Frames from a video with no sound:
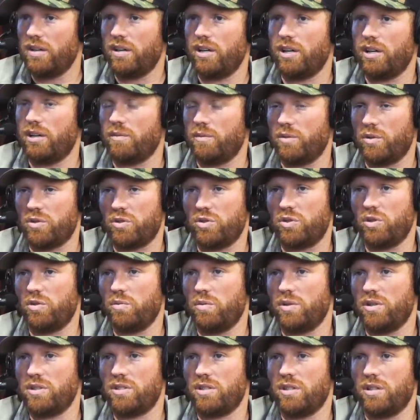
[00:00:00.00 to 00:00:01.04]
Um, there's so
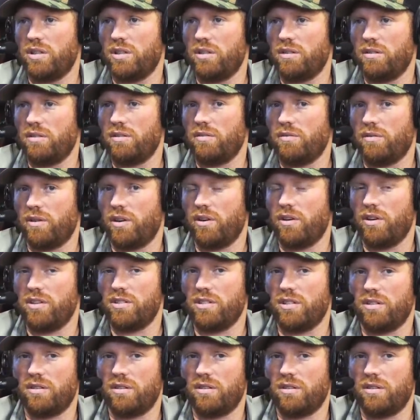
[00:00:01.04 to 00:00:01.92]
much that varies.